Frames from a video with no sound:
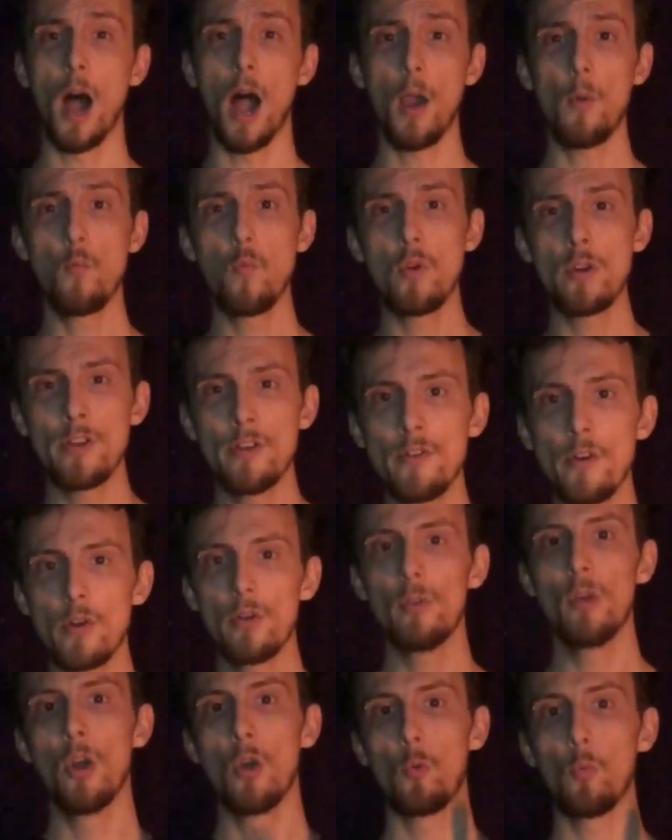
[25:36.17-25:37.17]
I want to
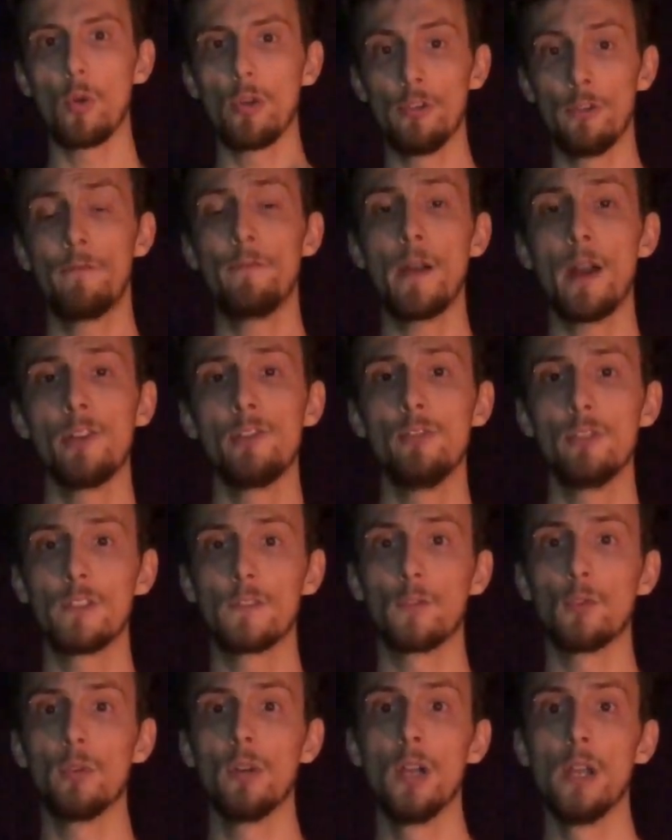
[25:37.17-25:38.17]
know what you found
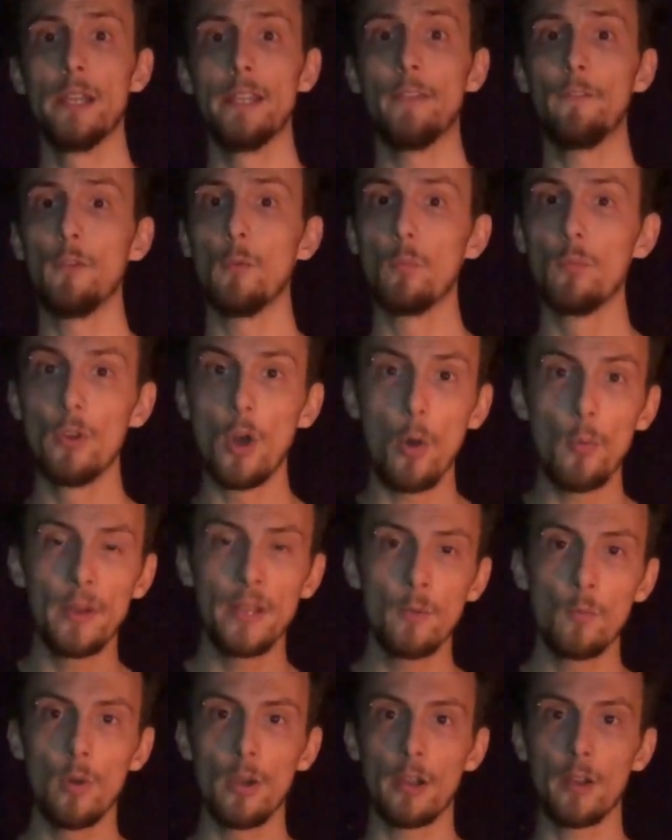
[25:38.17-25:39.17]
useful. If you know
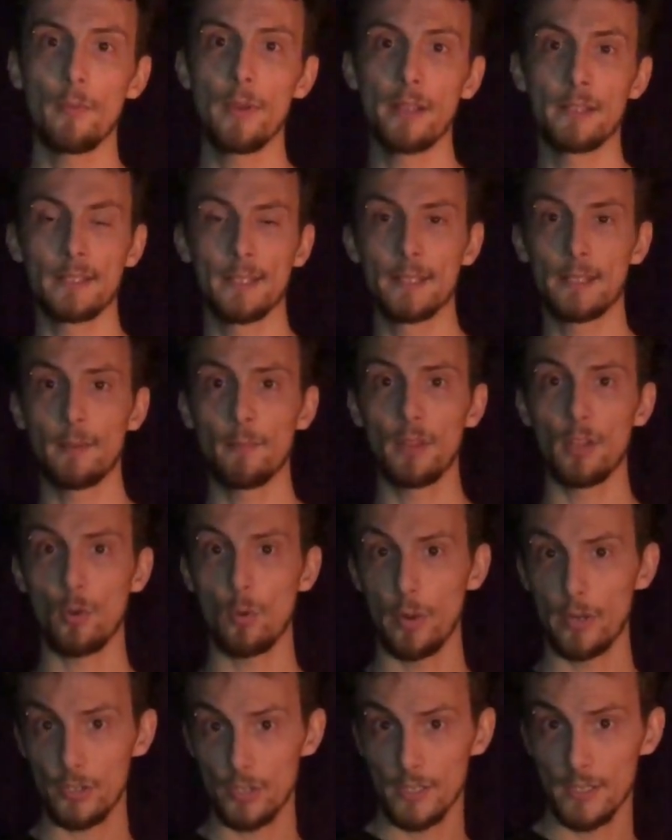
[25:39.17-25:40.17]
any workarounds to some of the
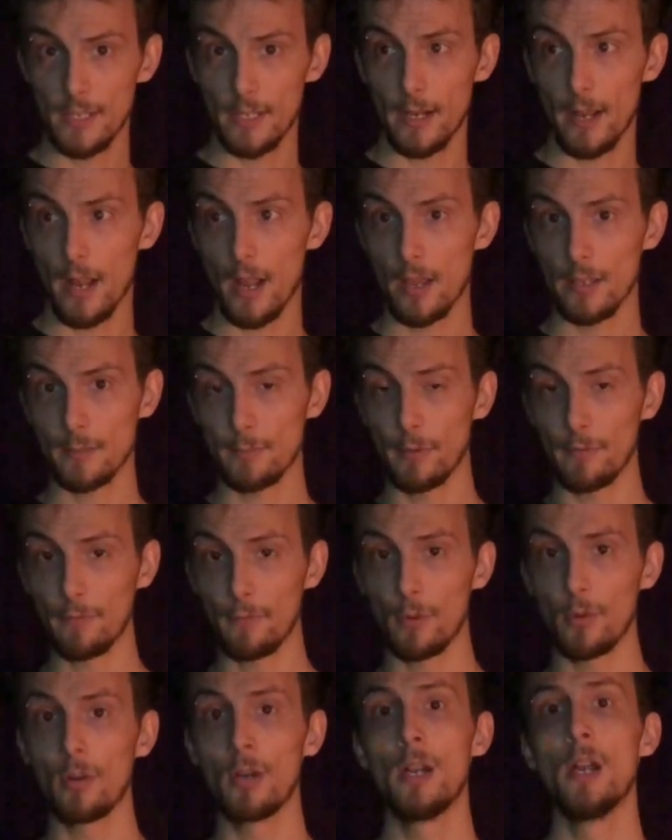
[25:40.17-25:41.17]
questions that I asked
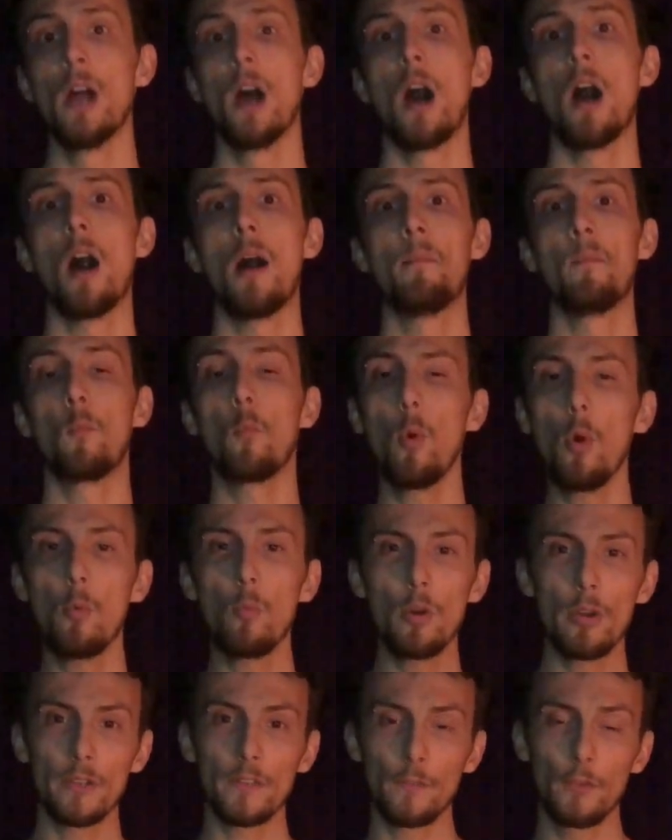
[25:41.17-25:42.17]
before,
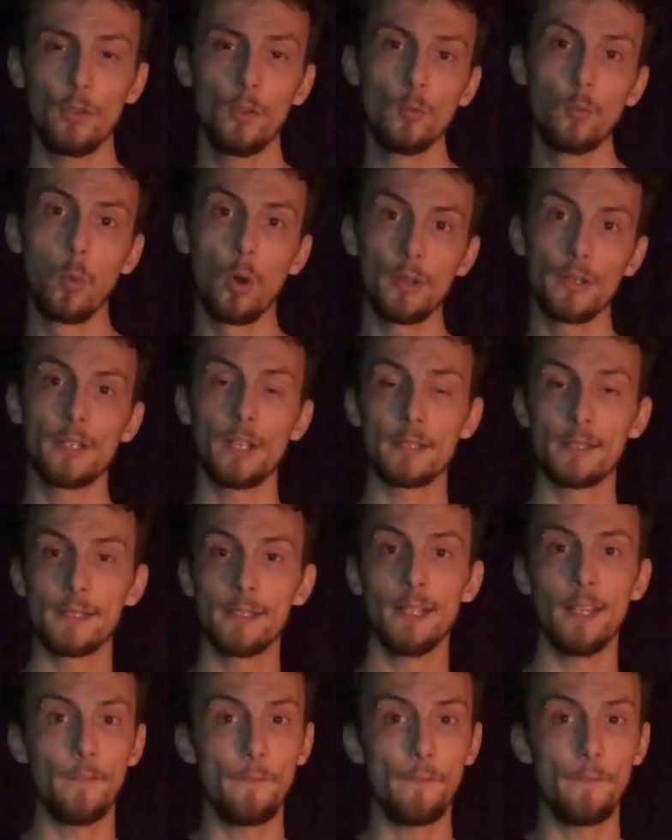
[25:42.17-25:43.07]
what works for you, what doesn't.